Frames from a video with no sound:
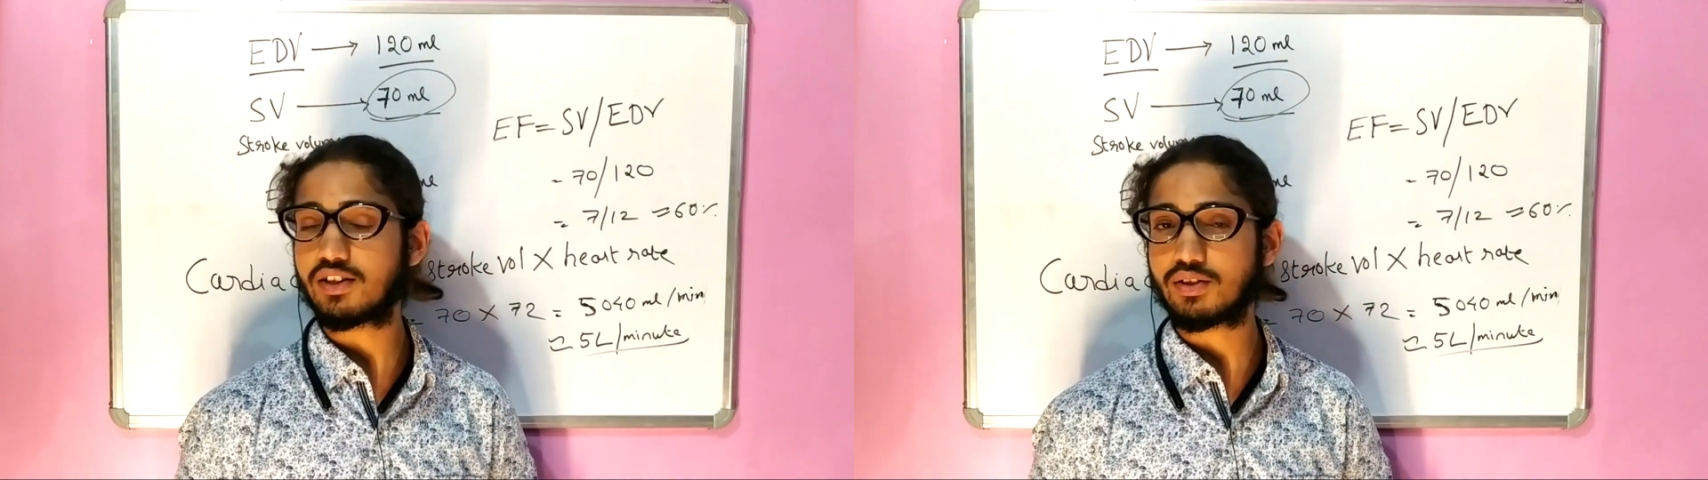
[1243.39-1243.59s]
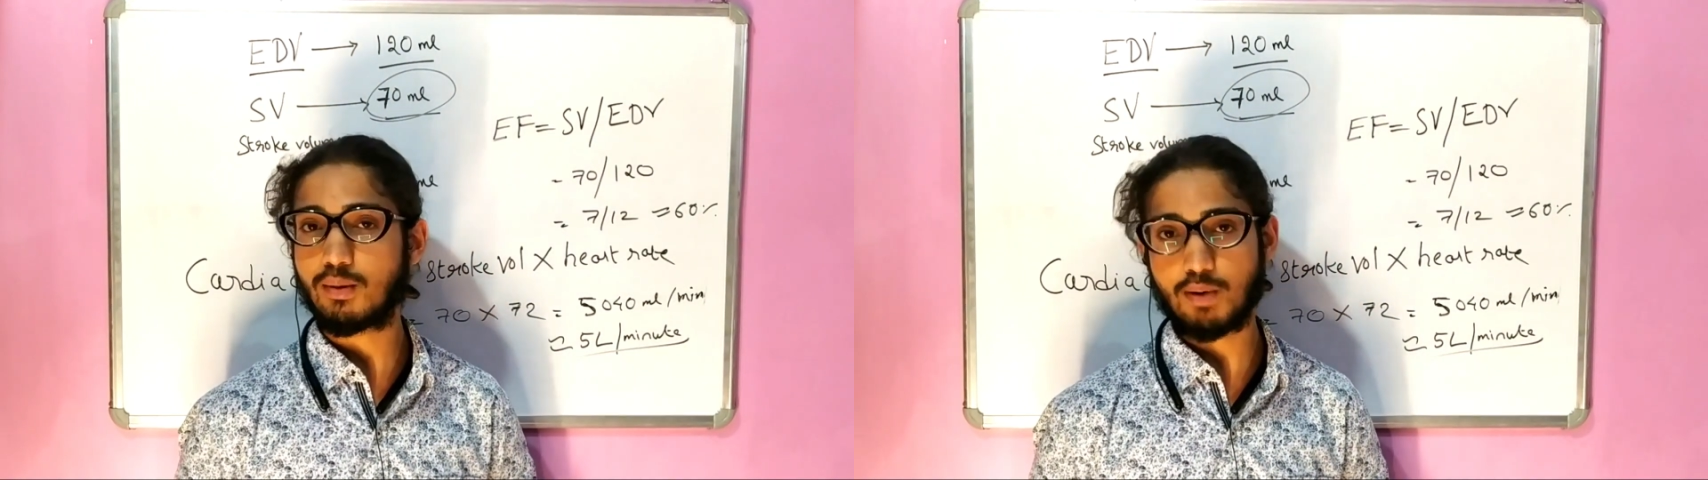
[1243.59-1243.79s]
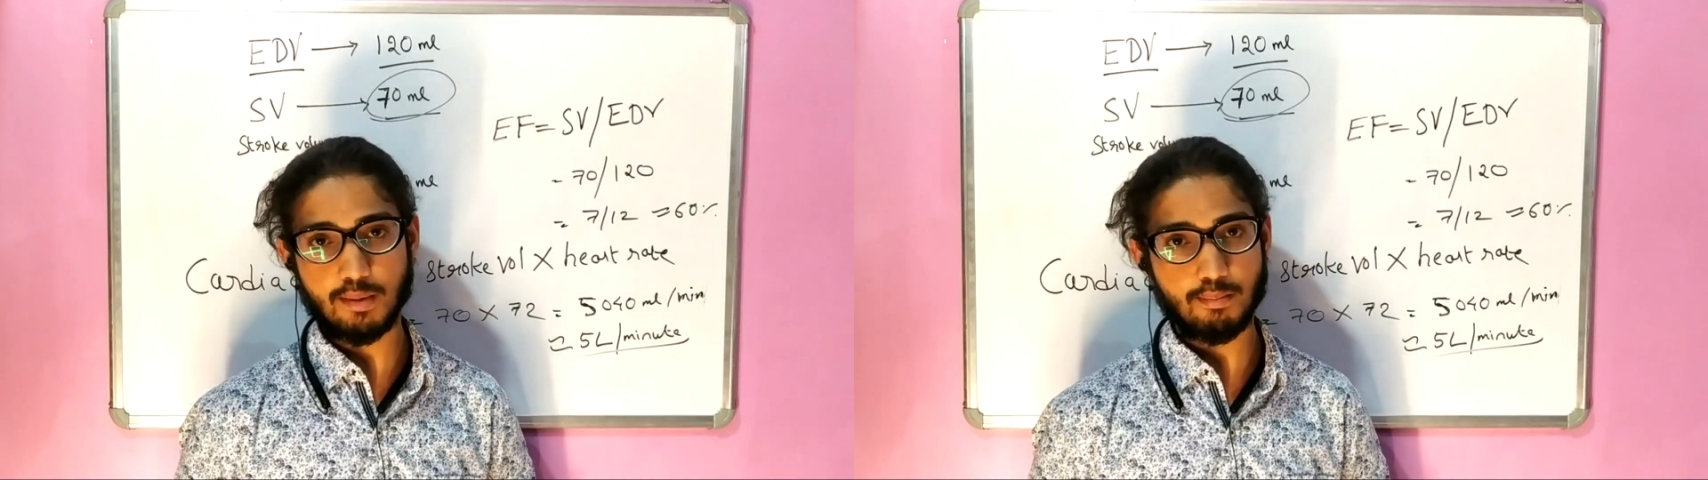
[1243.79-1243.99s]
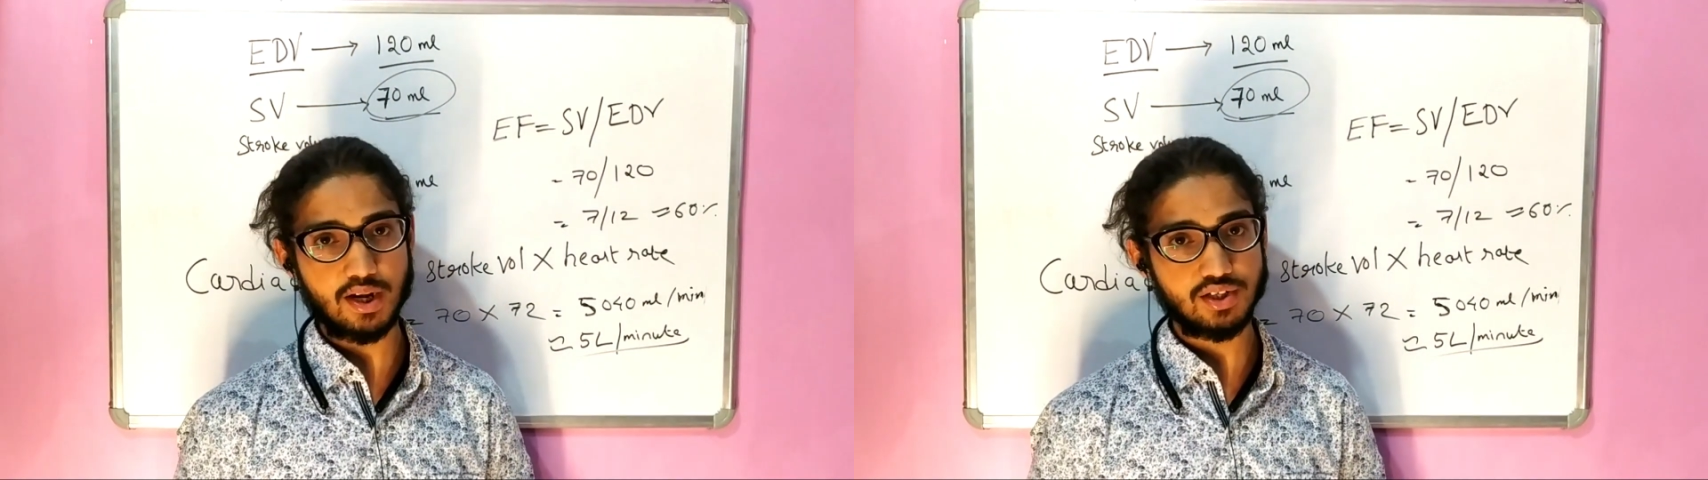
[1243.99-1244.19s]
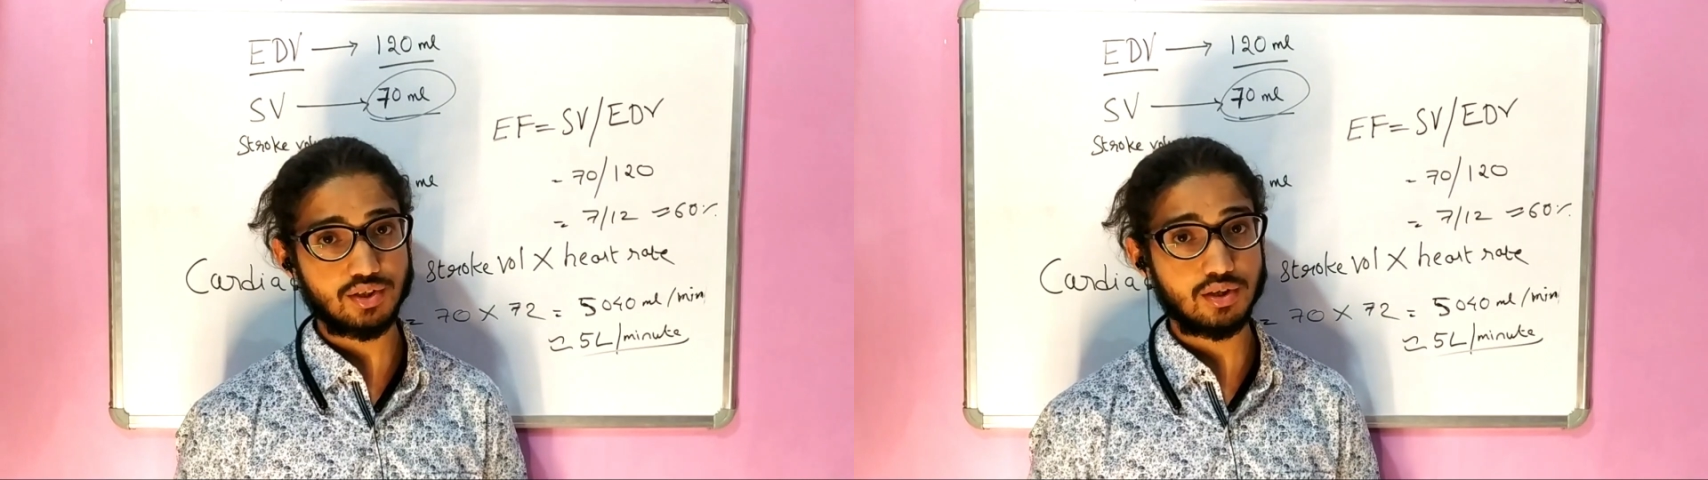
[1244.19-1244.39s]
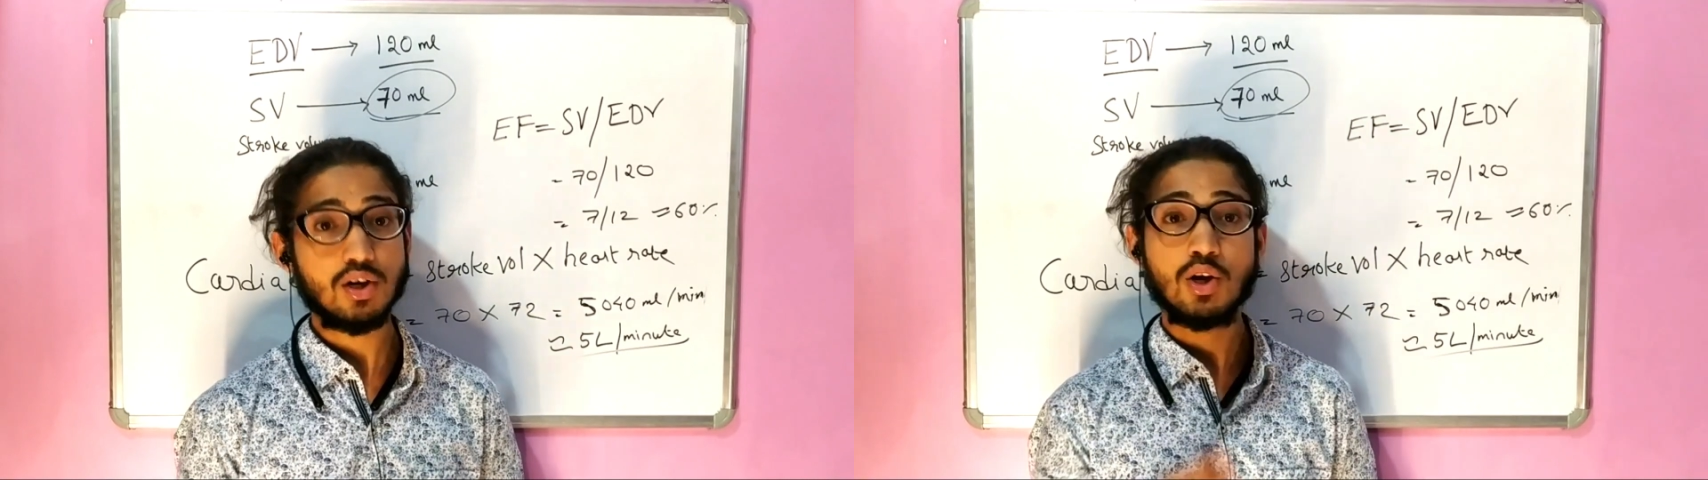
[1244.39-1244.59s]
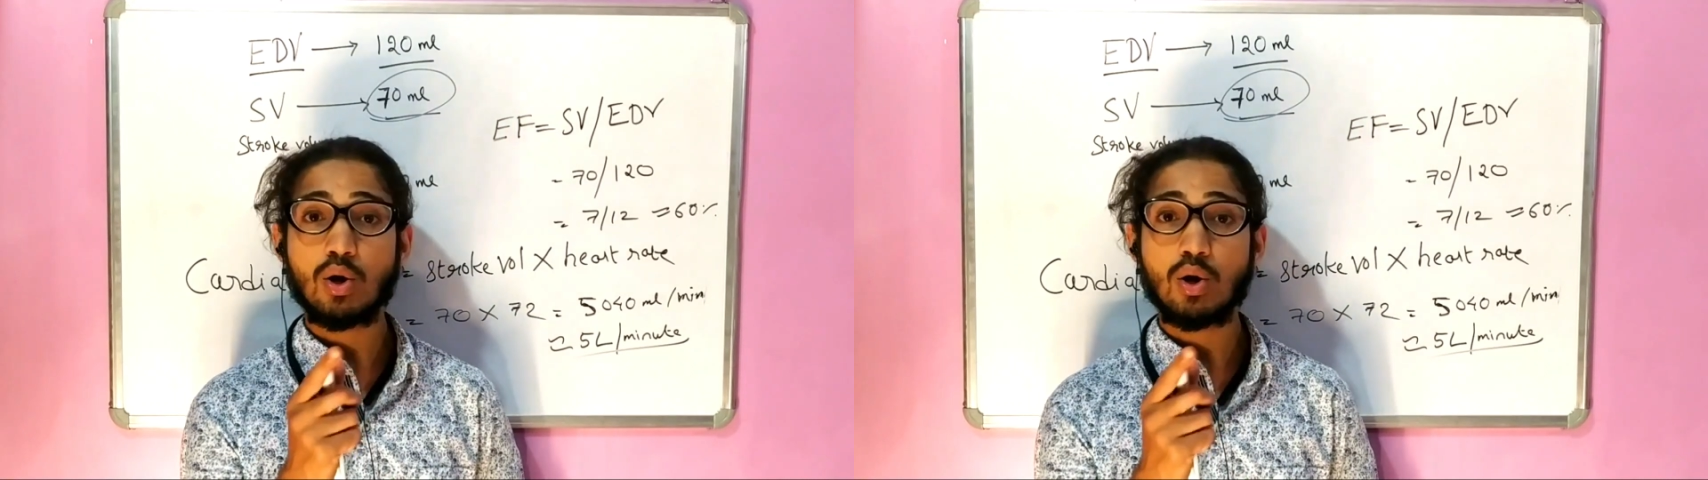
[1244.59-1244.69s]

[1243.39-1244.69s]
to the blood pressure.